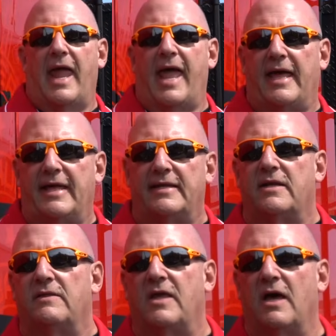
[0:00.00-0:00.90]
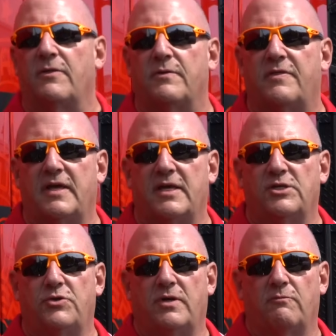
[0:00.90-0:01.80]
And the other thing
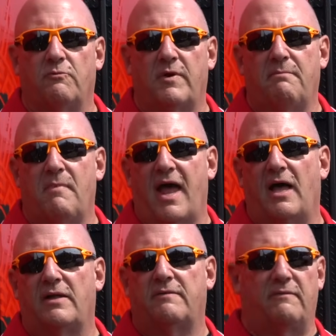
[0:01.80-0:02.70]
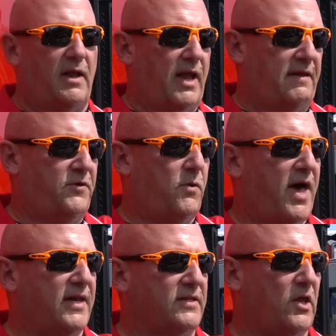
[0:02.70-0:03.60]
is you can remount, if you
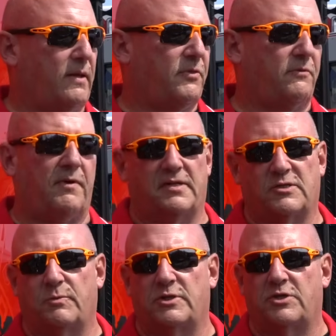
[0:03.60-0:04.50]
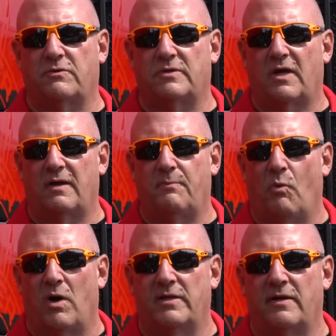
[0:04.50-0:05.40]
had a Type 3 and switch to a Type
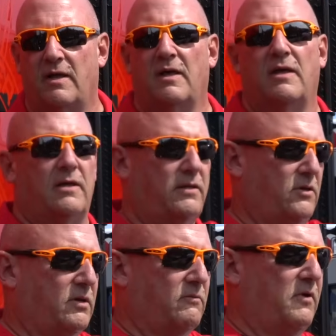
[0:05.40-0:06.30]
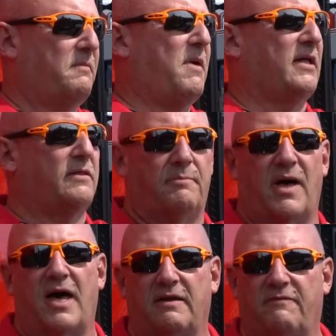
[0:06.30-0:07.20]
1, you can remount the
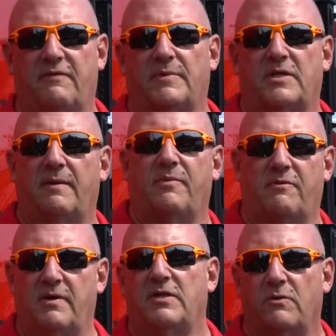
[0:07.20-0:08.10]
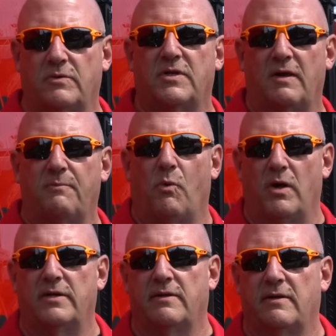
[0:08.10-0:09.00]
body from a Type 3 to a Type
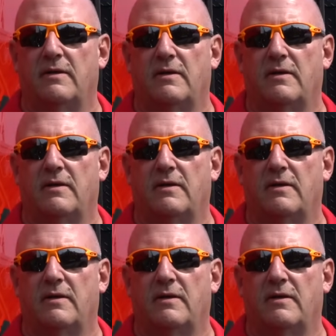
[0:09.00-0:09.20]
1.